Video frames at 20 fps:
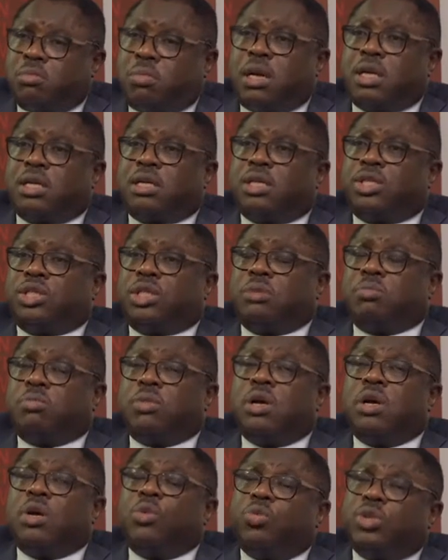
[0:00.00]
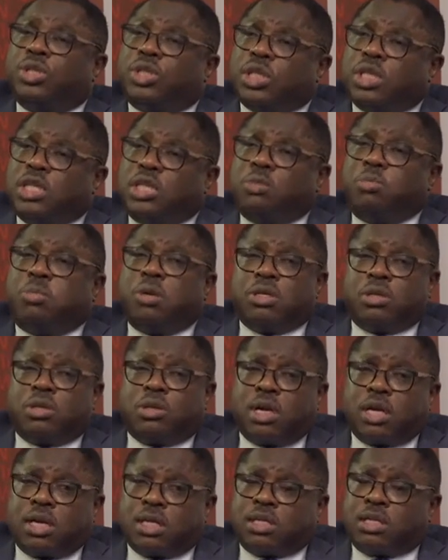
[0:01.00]
partnership, which each
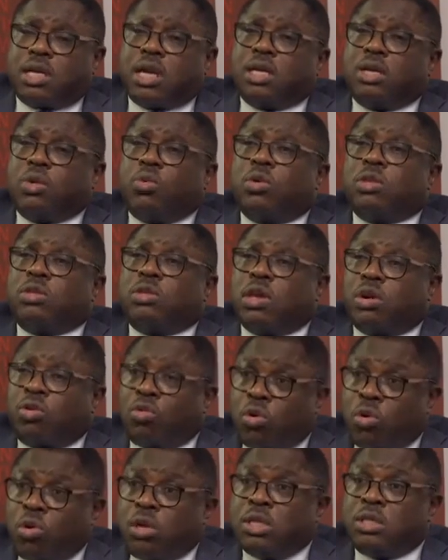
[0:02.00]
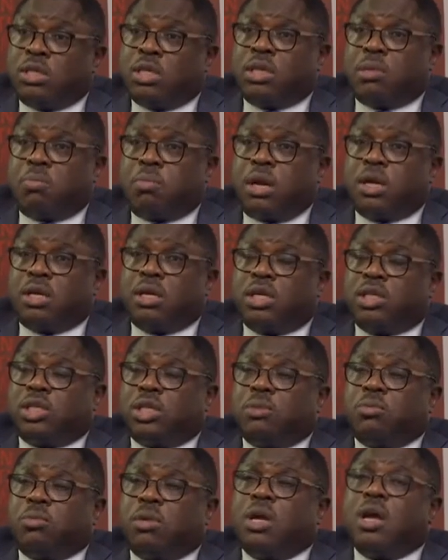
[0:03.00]
person understanding what their role is in the
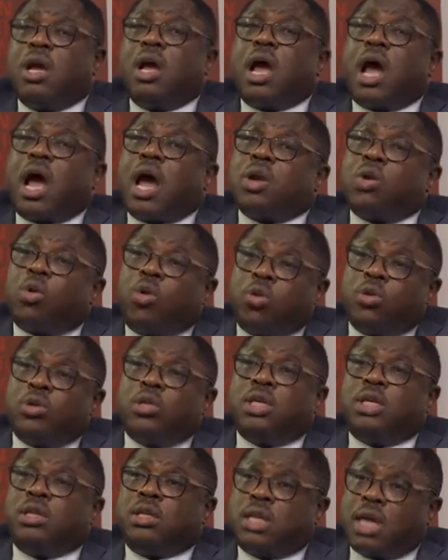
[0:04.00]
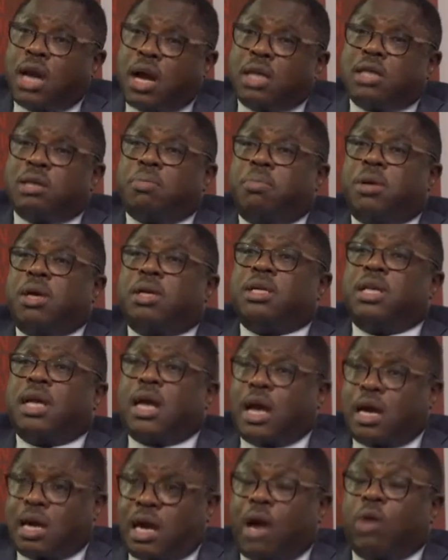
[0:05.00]
partnership and holding the other partner
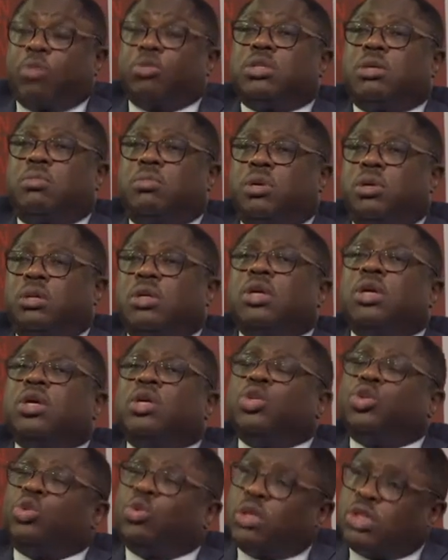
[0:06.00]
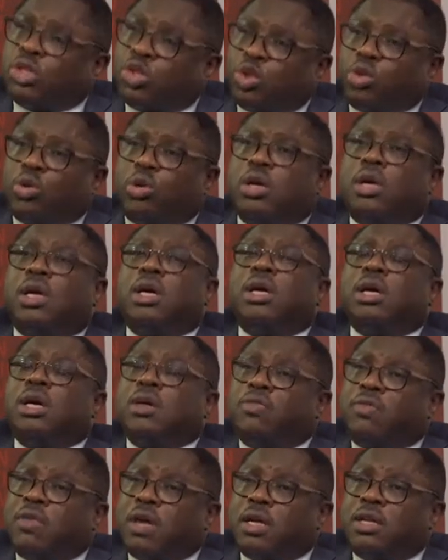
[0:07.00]
accountable to ensure
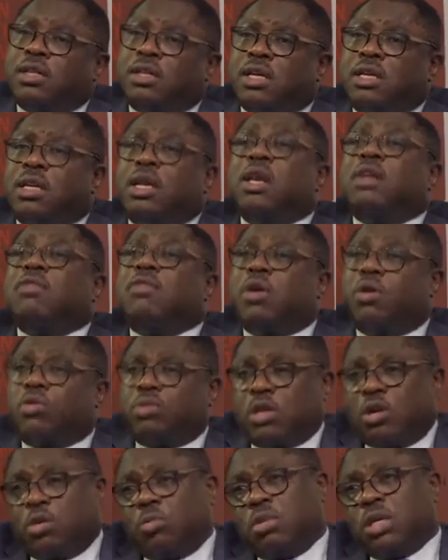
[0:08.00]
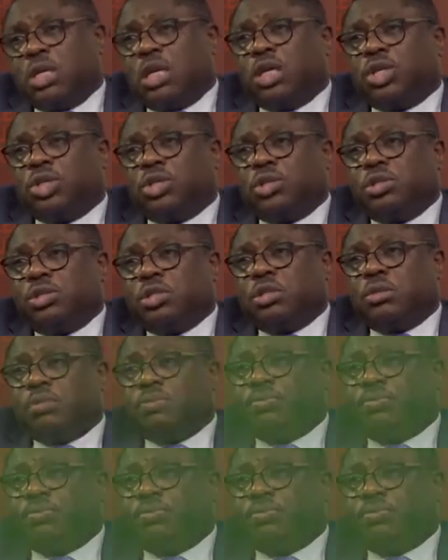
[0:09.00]
that they deliver on their obligations.